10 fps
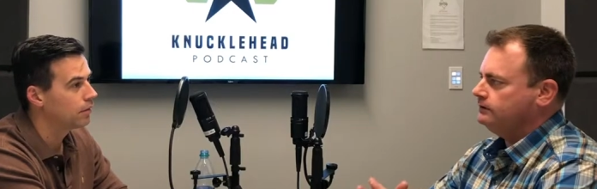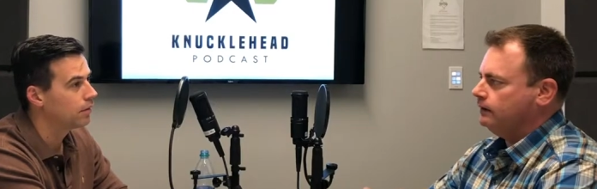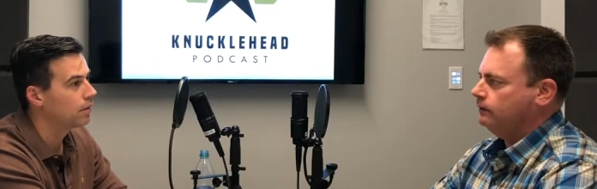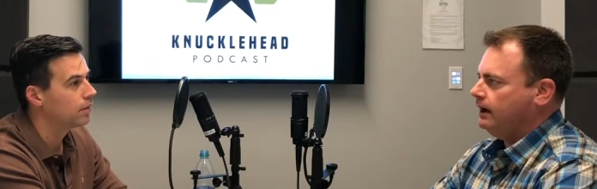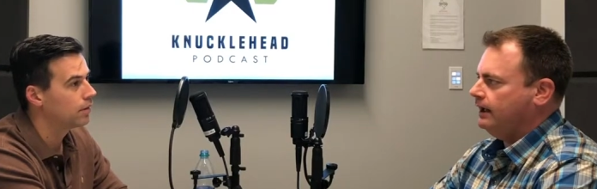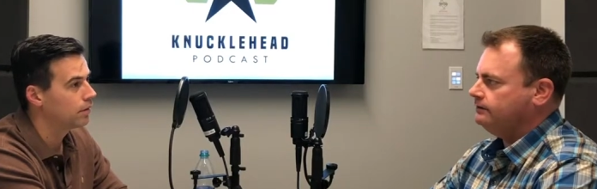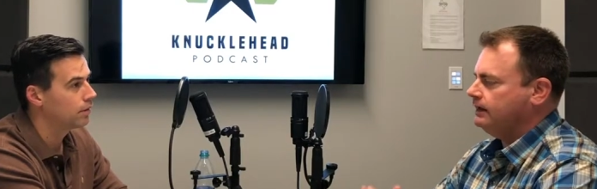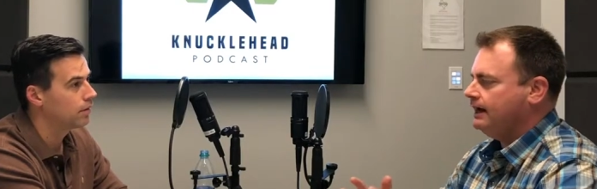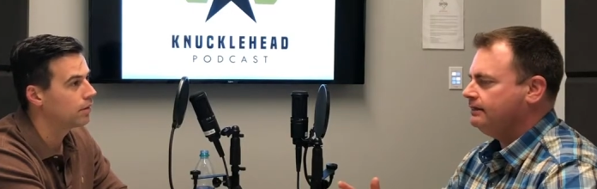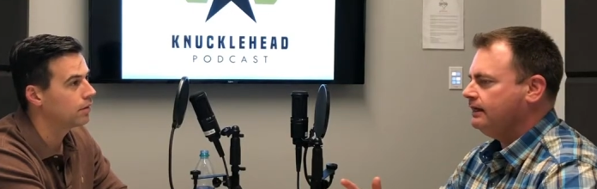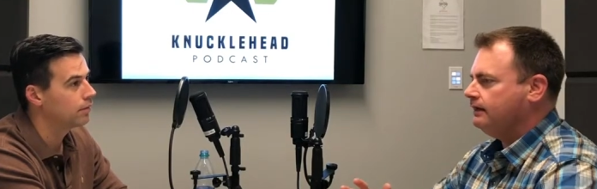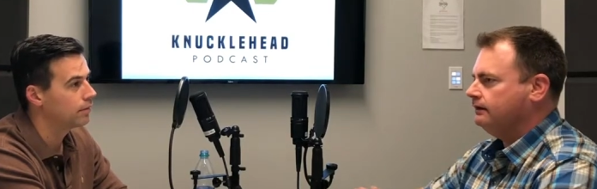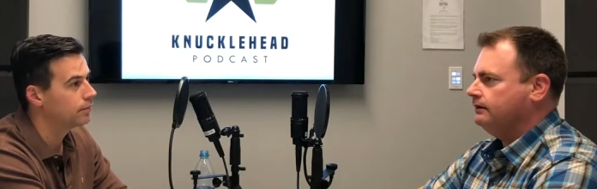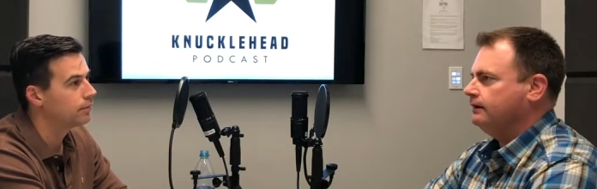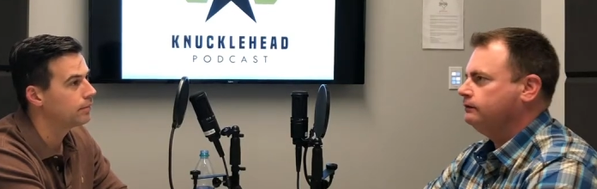Speaker 1: that arise i think in
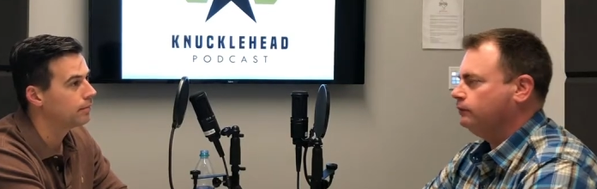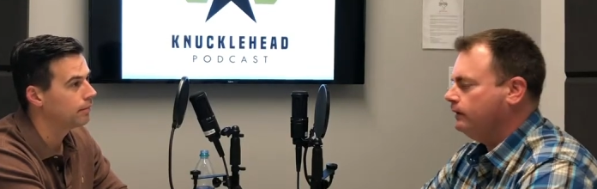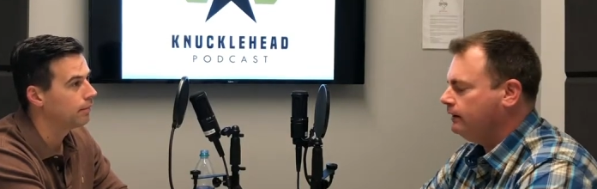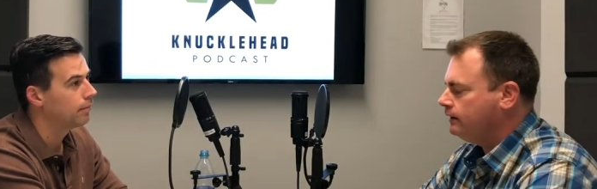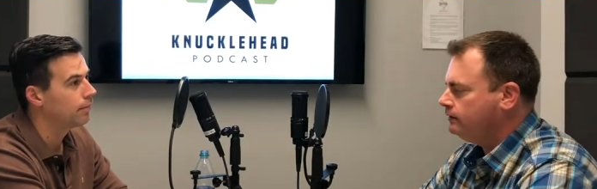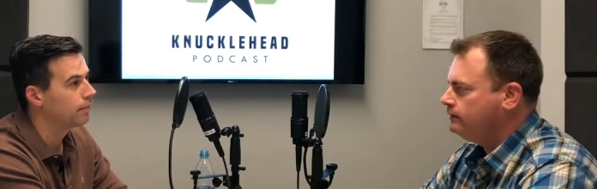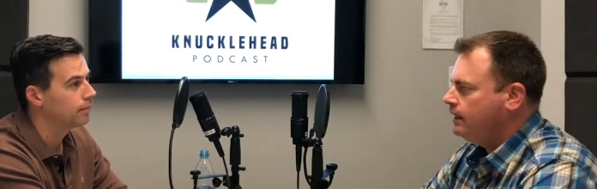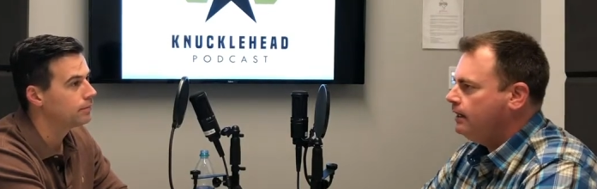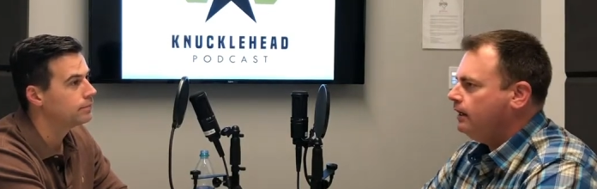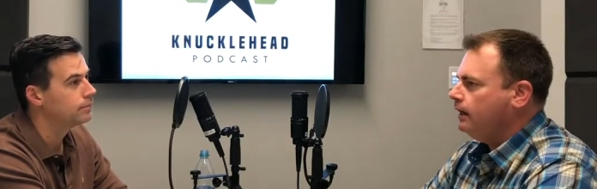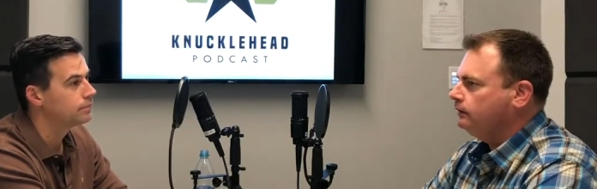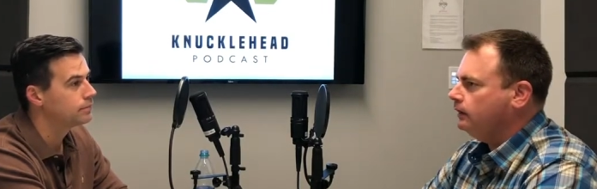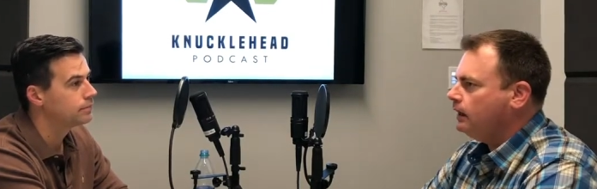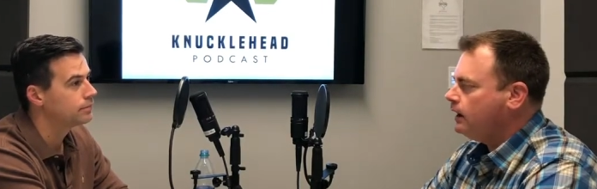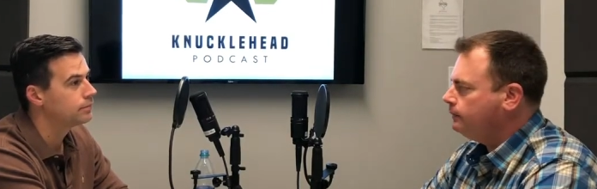the next three years a
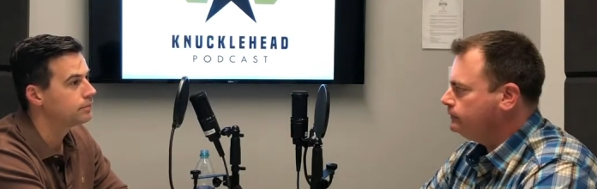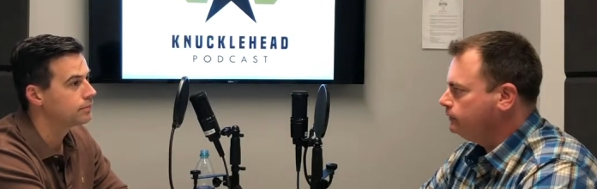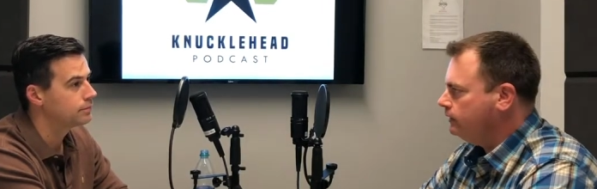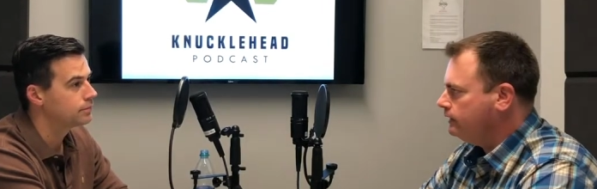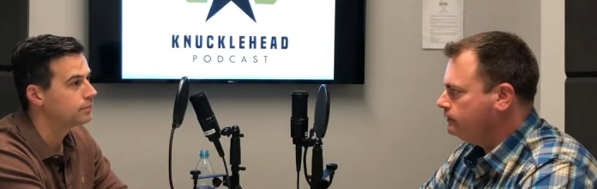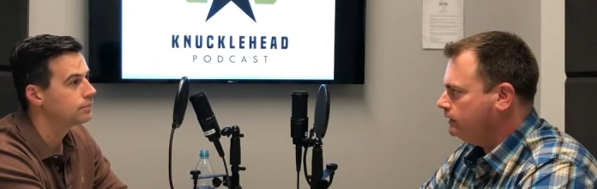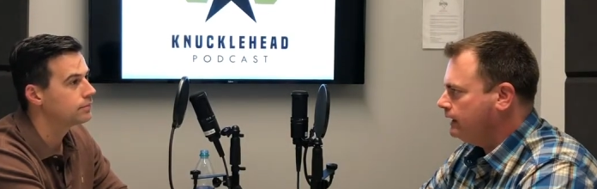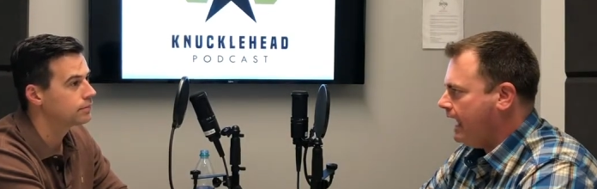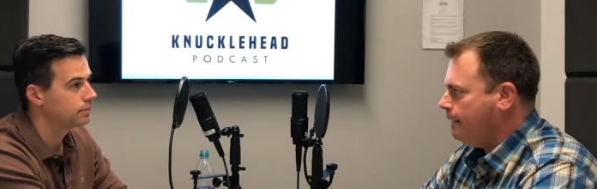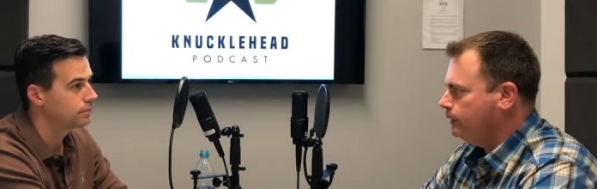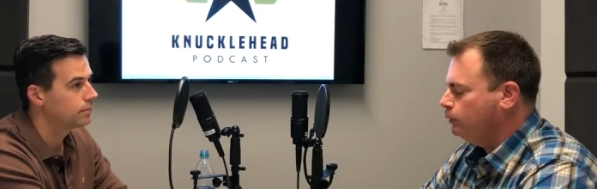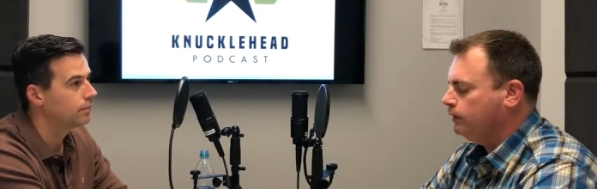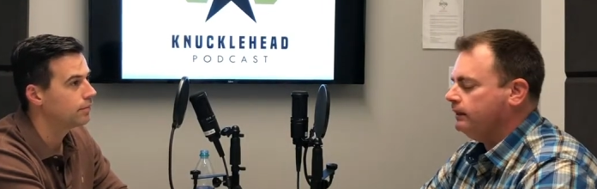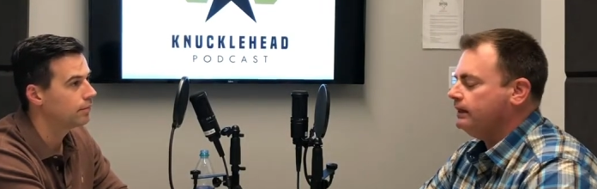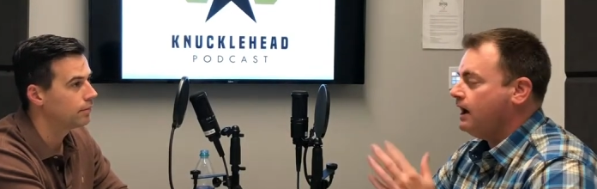lot of opportunities are going to happen
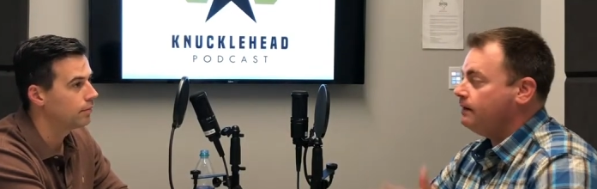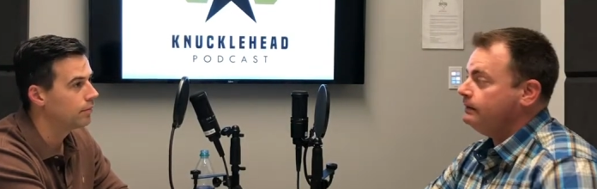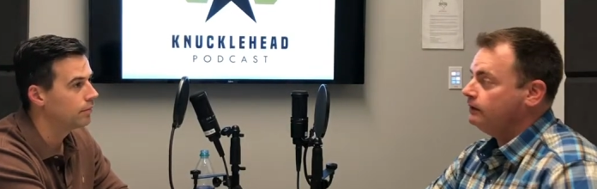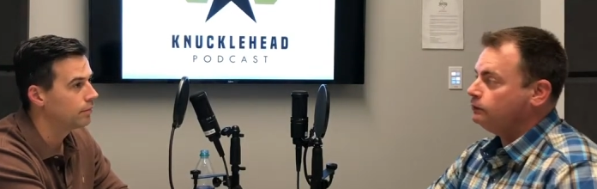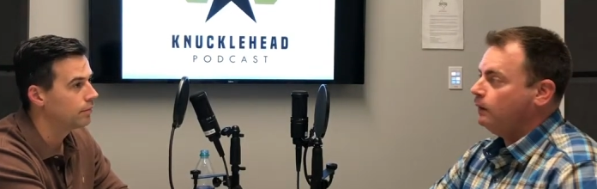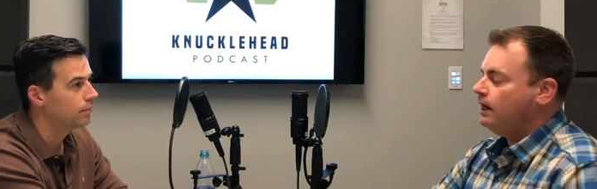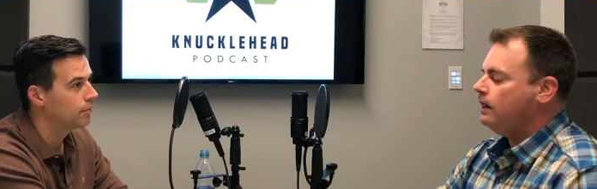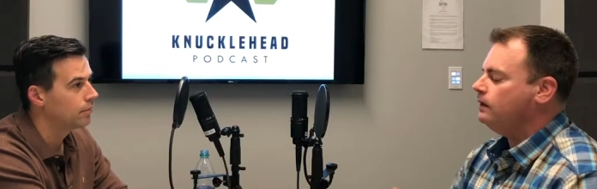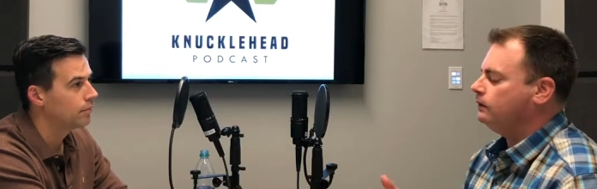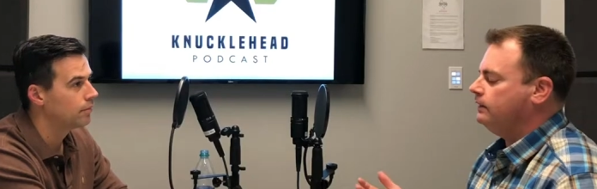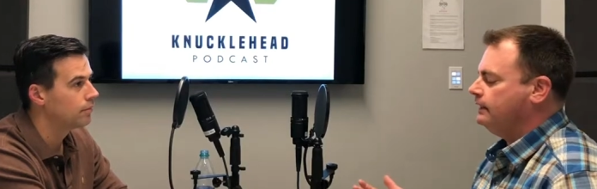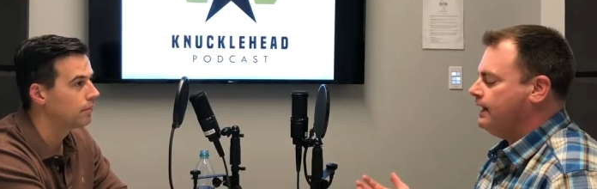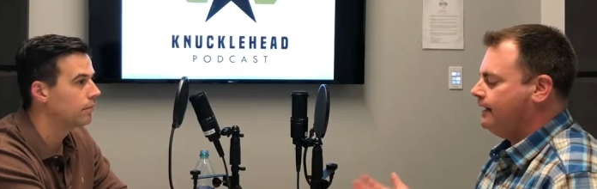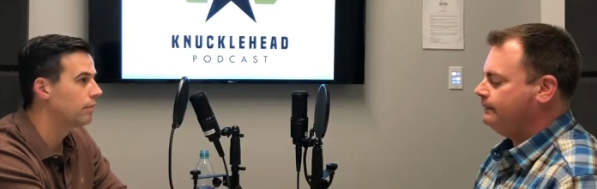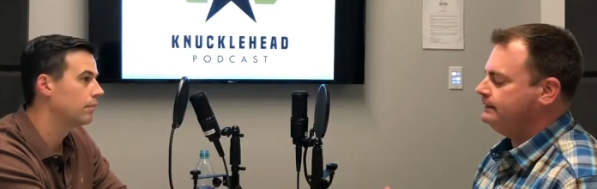whether the economy does well or the
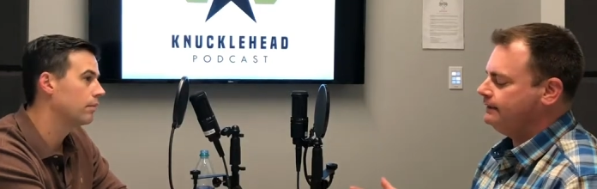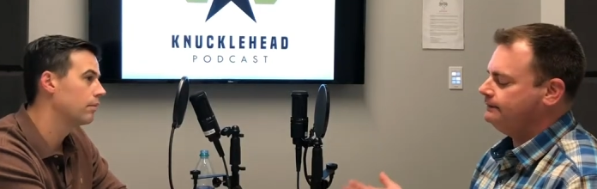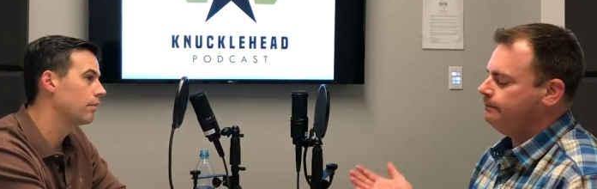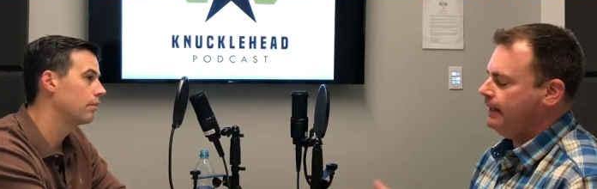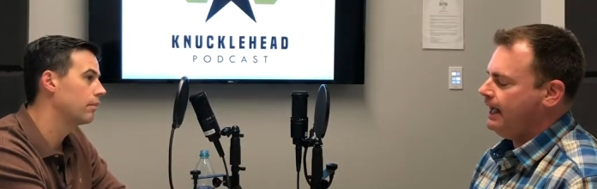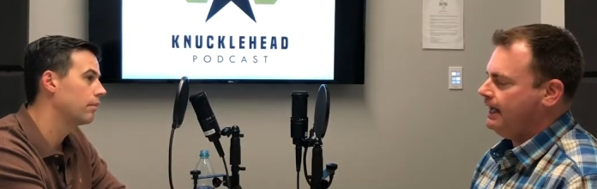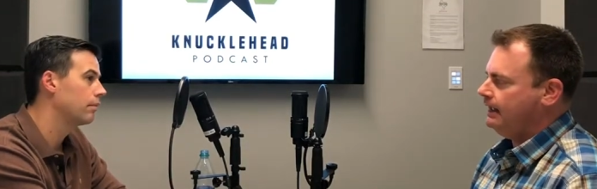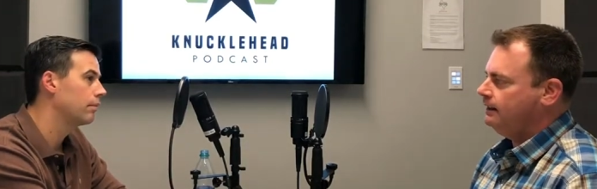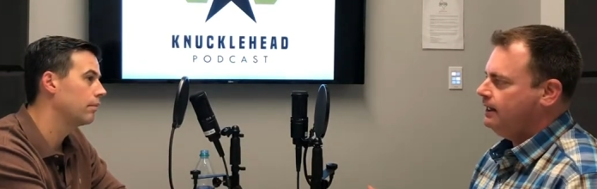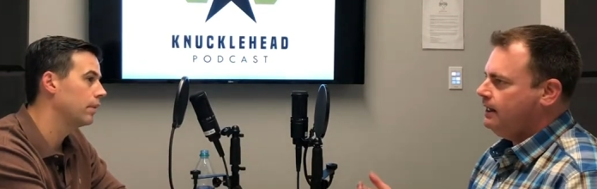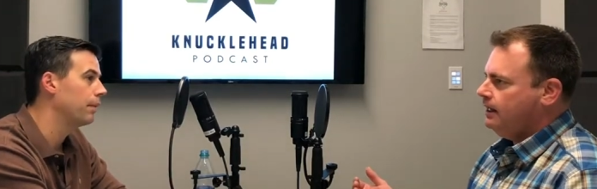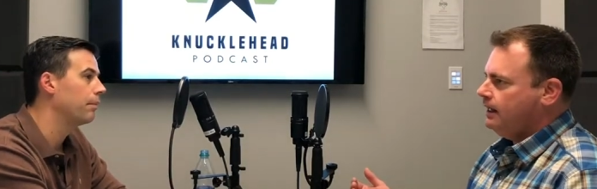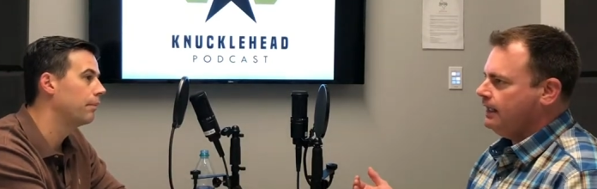economy does bad yep.